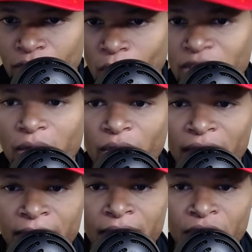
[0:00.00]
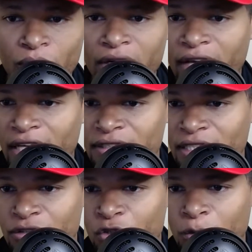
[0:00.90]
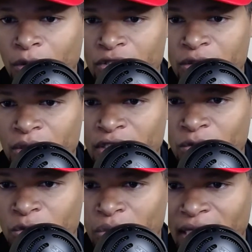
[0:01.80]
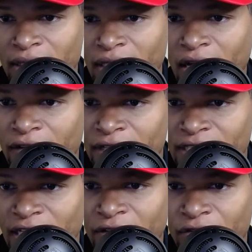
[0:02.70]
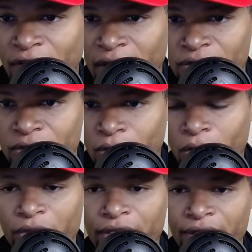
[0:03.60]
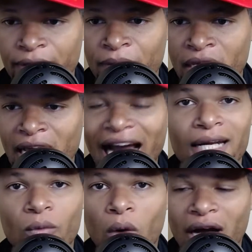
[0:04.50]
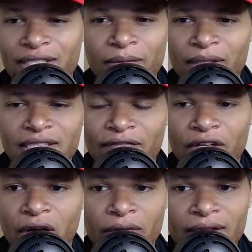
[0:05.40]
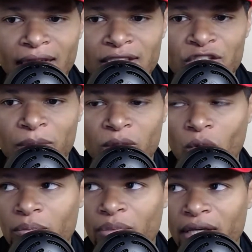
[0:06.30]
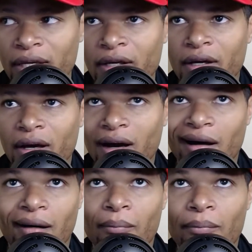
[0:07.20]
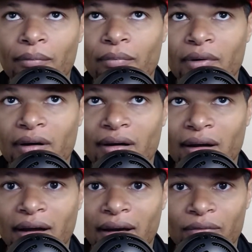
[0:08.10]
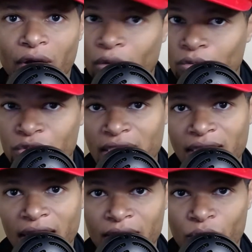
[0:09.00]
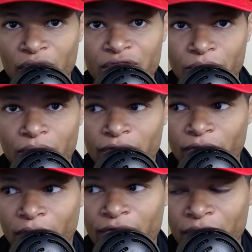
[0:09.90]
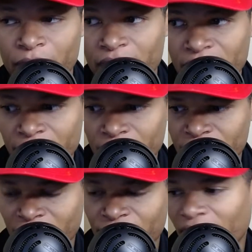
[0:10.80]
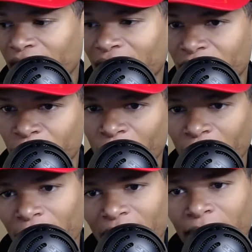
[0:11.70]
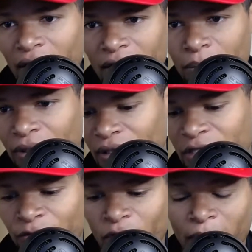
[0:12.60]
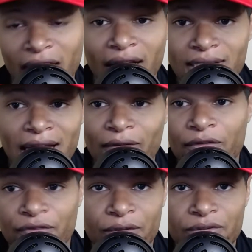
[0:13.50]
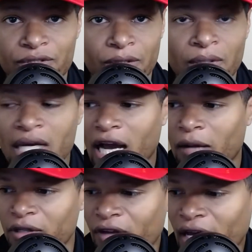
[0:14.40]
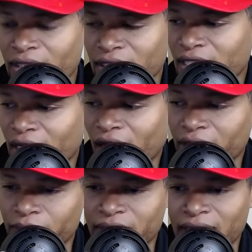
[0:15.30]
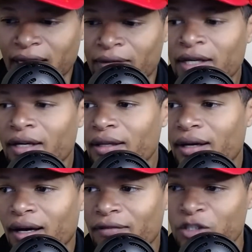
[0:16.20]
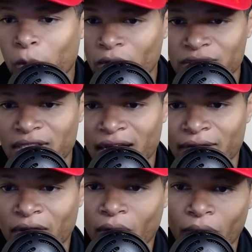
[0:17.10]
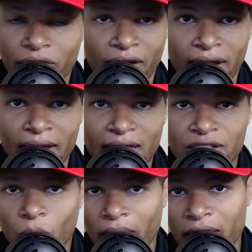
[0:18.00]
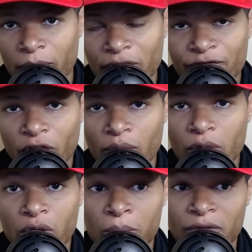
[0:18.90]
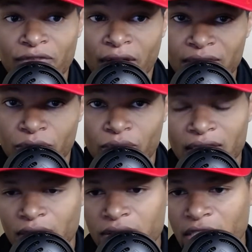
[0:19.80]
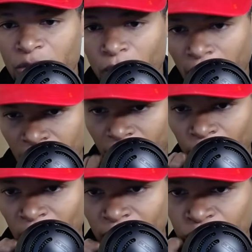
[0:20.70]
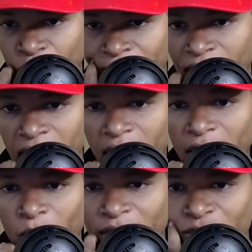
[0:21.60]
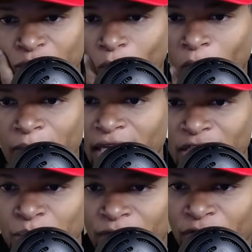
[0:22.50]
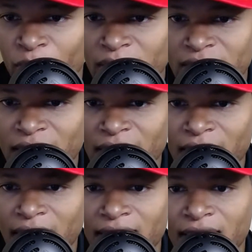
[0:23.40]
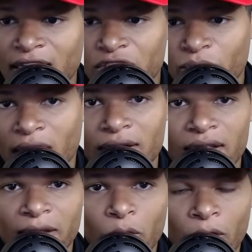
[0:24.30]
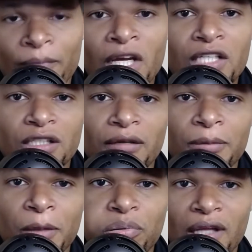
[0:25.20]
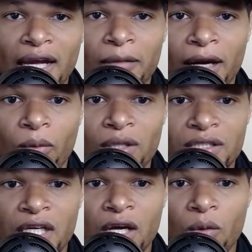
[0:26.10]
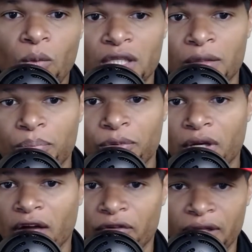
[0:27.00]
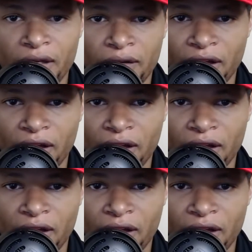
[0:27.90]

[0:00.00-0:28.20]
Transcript: What's up, Raider? Raider Gaines says the Super Bowl symbolism was blatantly obvious, even the final score, really. I didn't watch it because I've known that that's just been one big, I don't know, satanic ritual for a few years. And I finally got to the point where I'm like, I'm not going to put this before my eyes. I refuse to. I believe God's going to take Hollywood down, sports down, the whole thing. And so we're going to be firm. We're going to be very direct on today's broadcast. What up, Queen Scorp? Yes, be firm. It's needed. Can't dance around it anymore. So let me be plain about what's uncovered here.